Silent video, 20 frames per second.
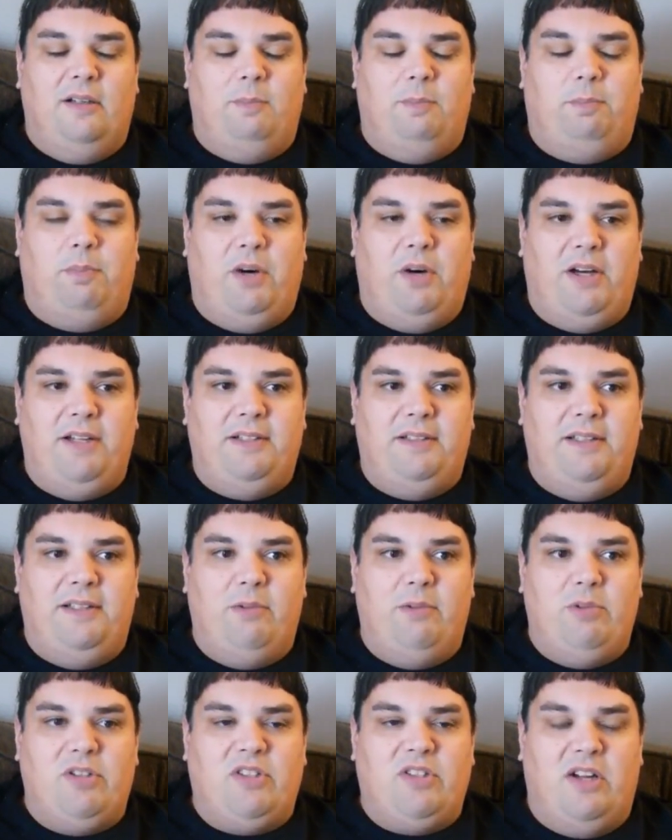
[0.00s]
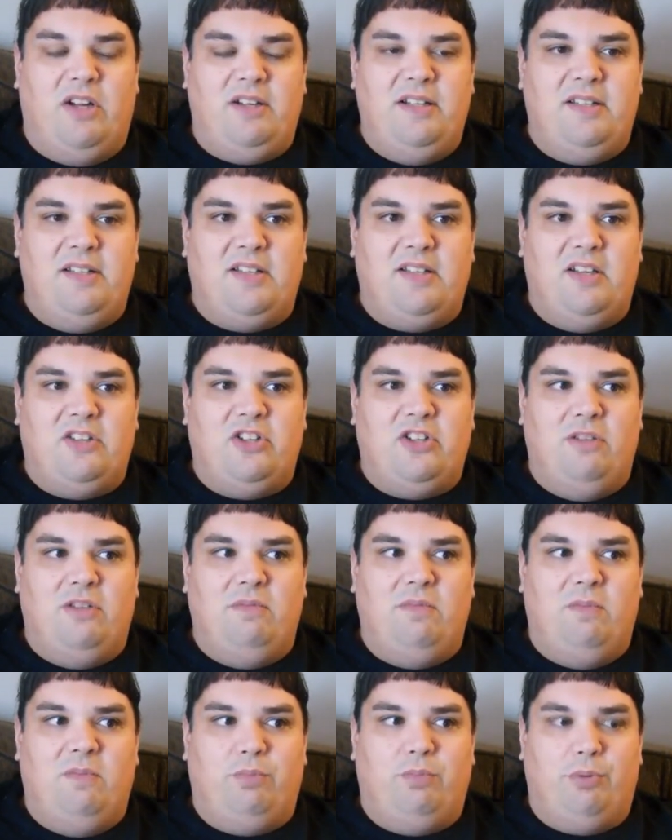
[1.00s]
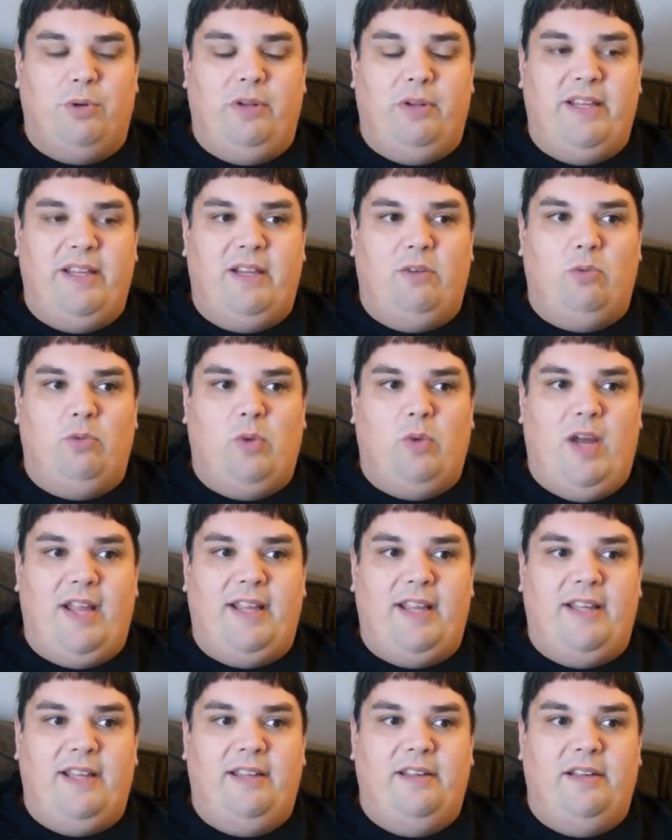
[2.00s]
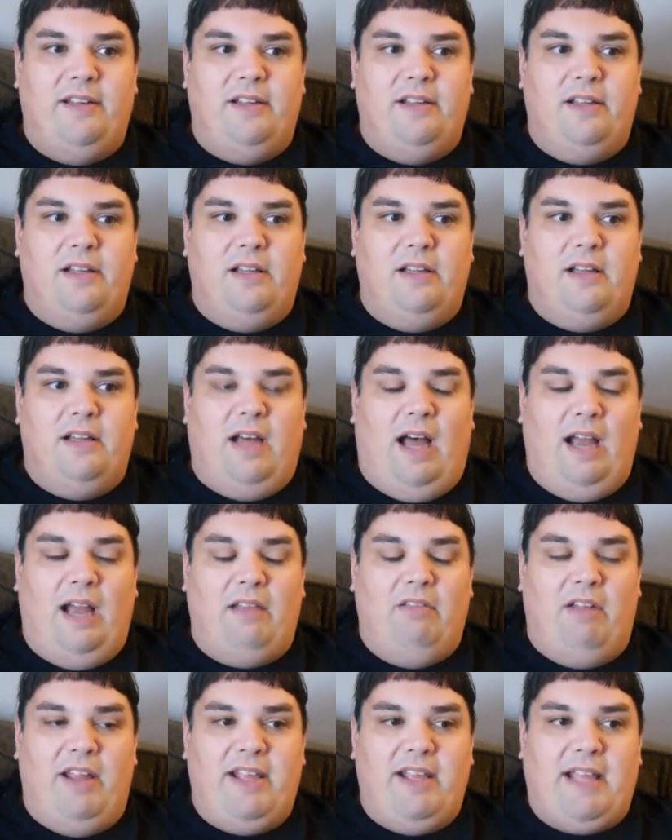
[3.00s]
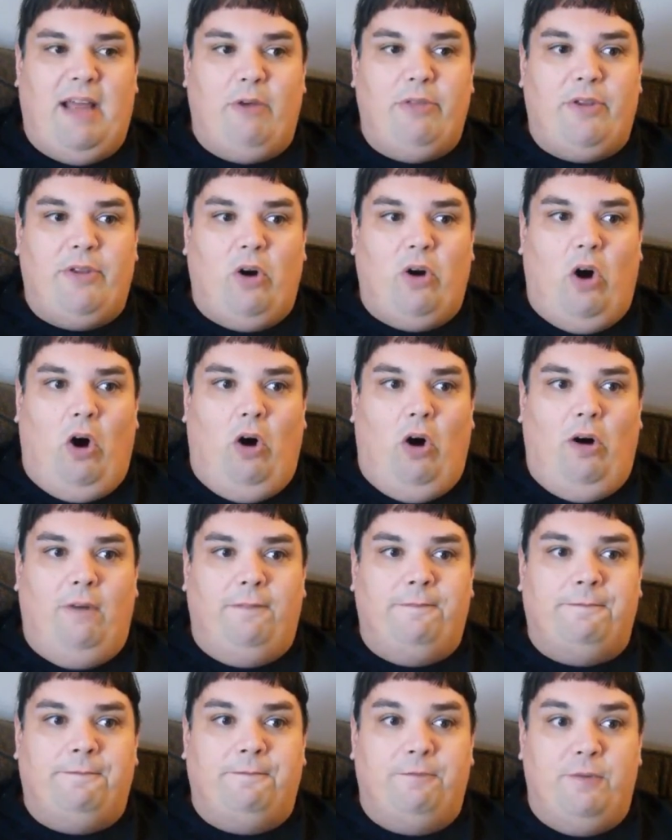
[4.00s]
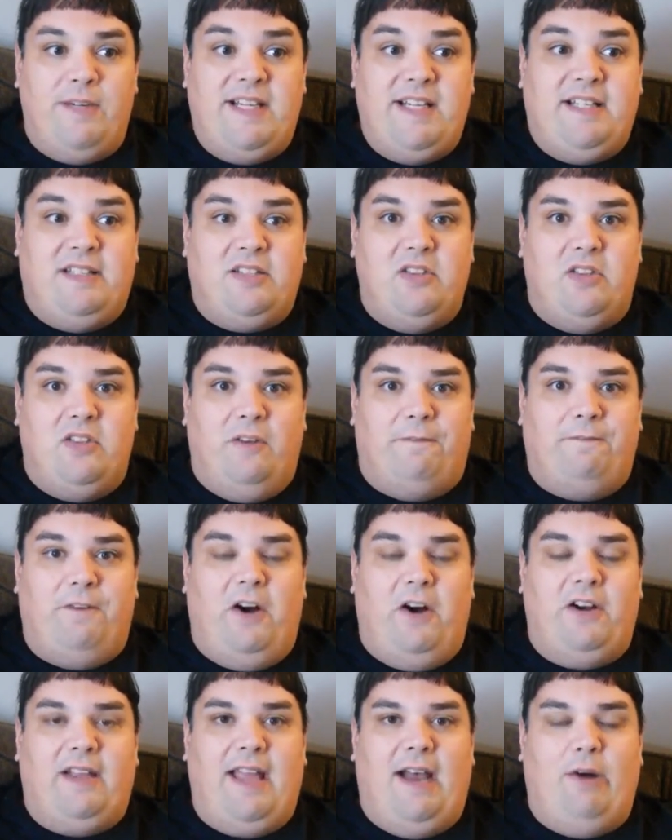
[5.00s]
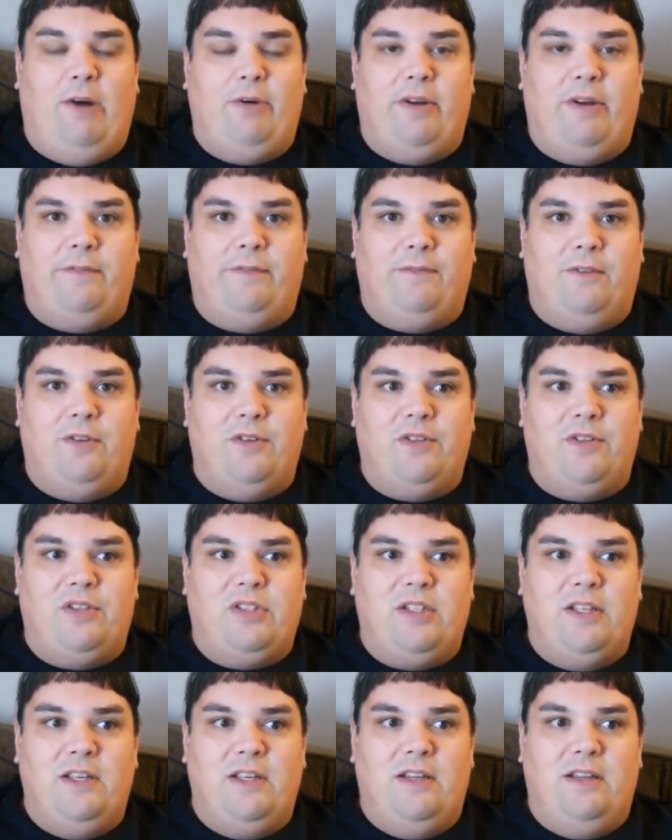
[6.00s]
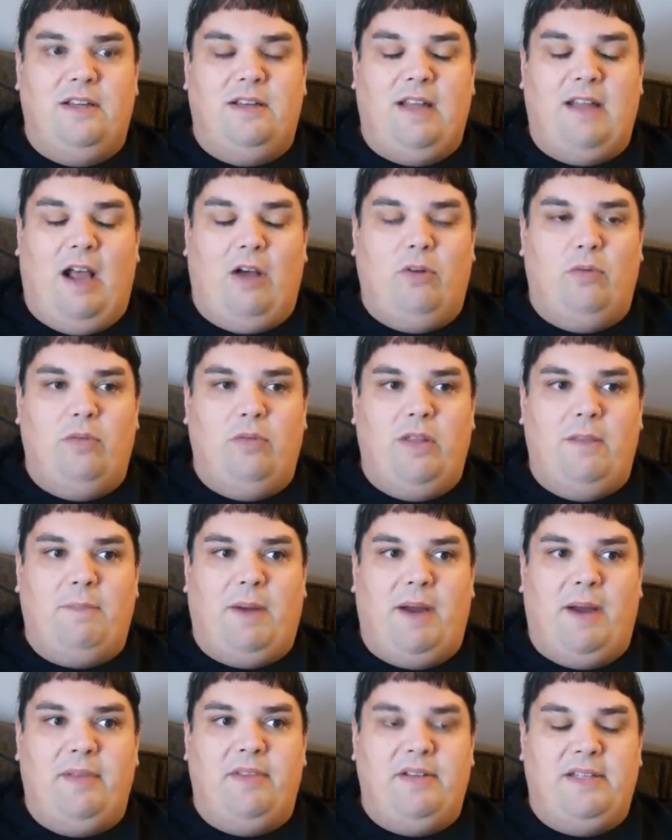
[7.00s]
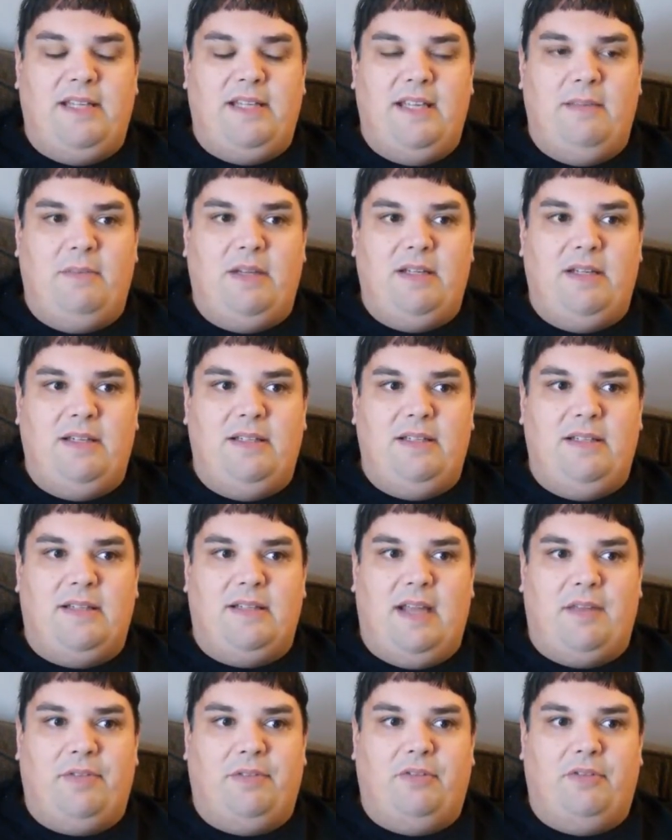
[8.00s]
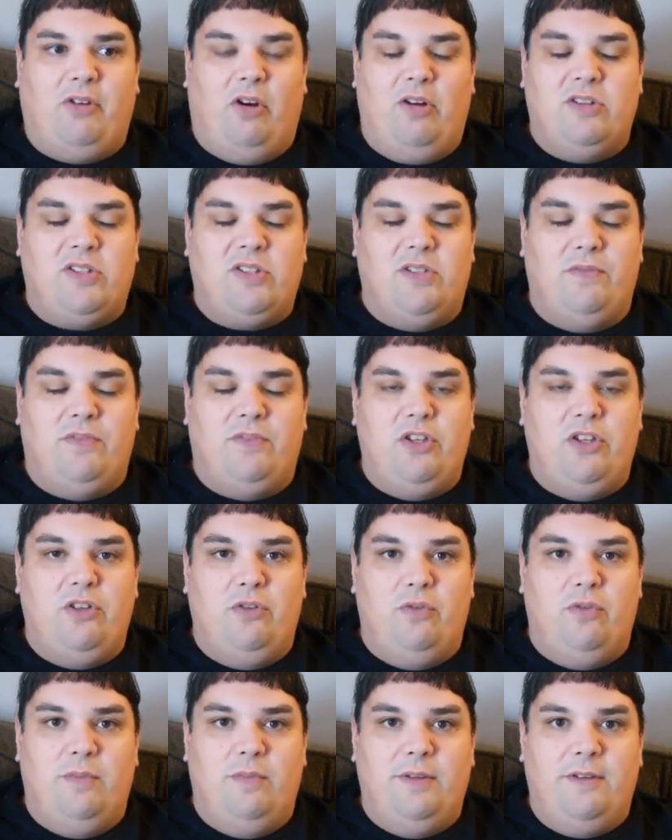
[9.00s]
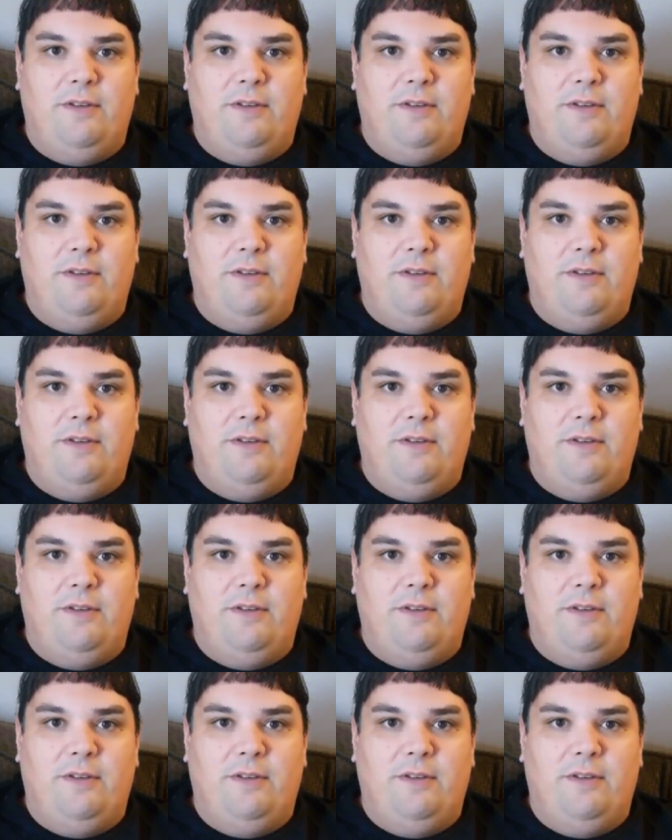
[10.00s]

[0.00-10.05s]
but it was done in such a brilliant way. I like how they're all freaked the fuck out at first, not only by the demon death dogs of doom,